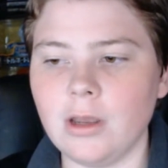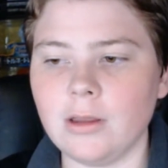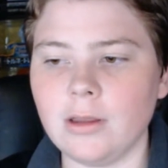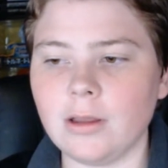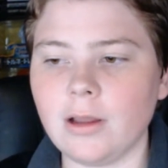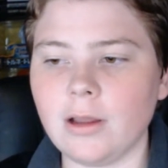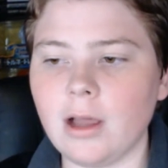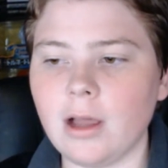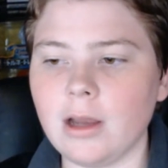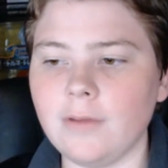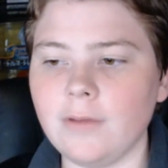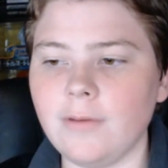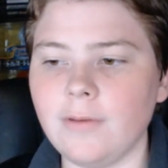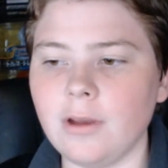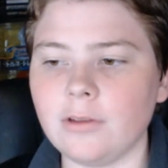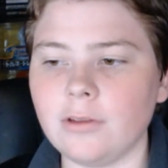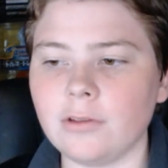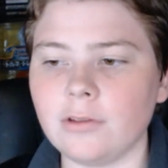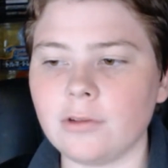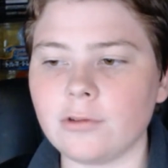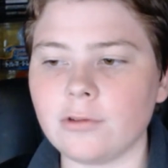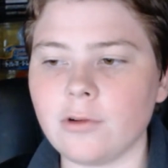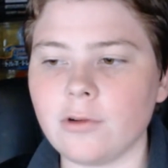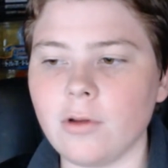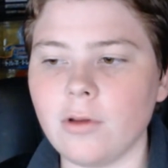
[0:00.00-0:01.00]
The
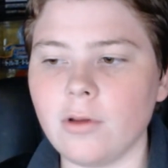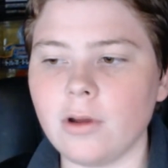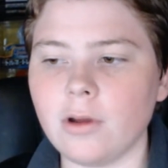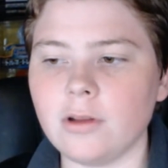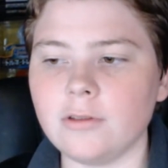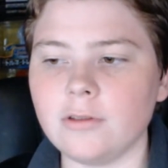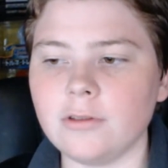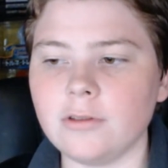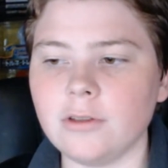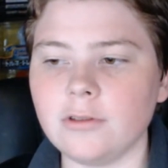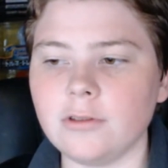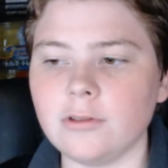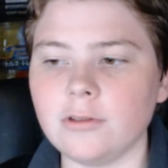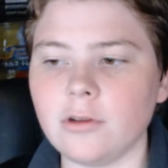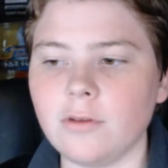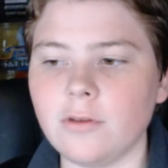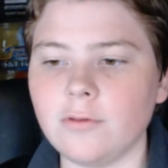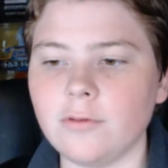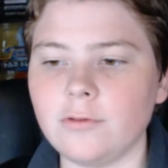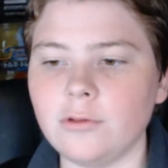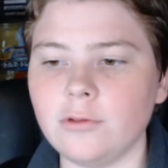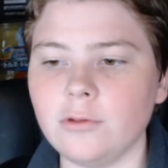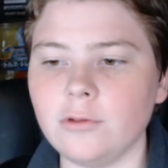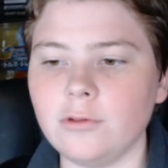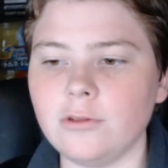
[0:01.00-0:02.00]
GlideFX controller consists
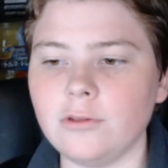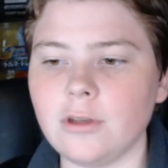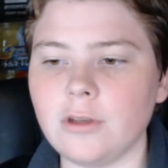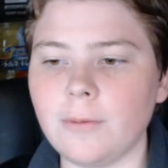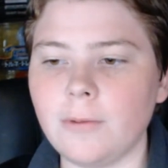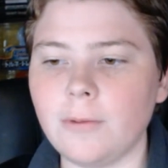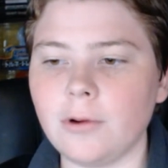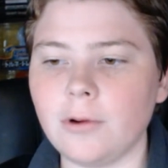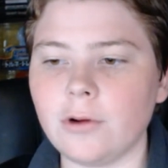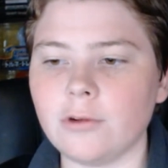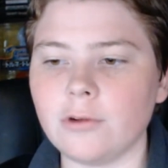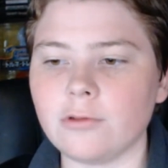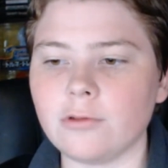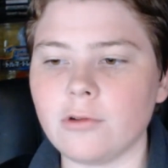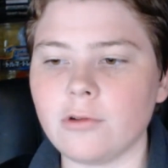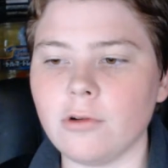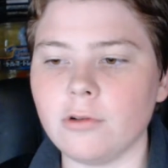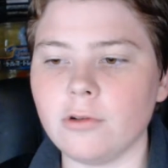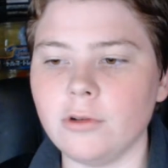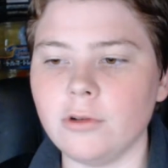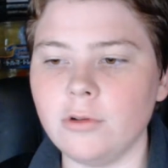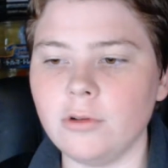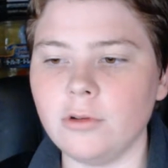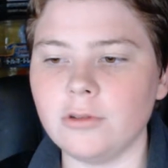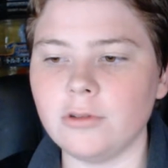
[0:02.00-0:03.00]
of two separate
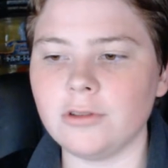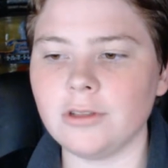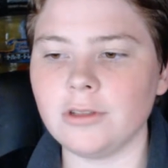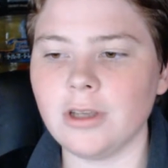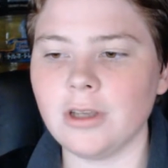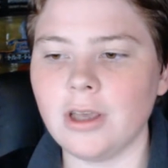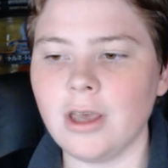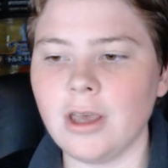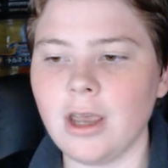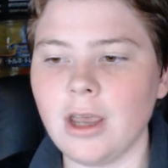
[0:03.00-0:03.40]
control units,